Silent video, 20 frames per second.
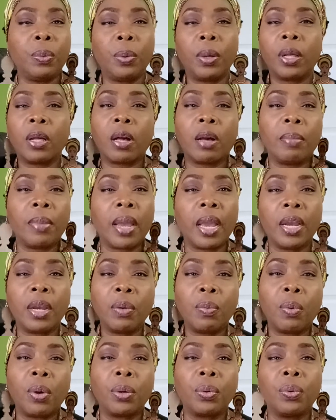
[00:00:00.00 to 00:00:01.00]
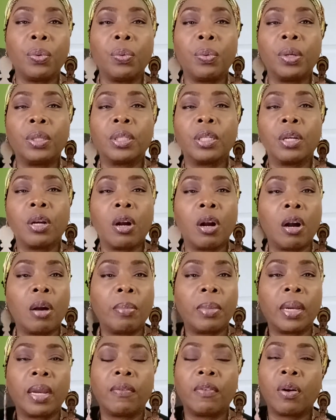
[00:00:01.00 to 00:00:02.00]
welcome anyone who wants to
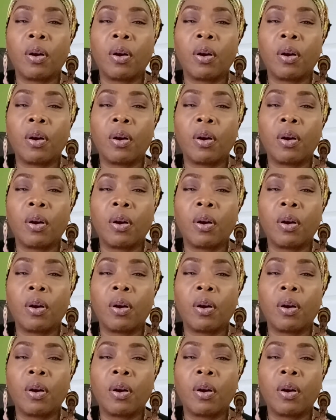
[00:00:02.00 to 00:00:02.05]
come and have a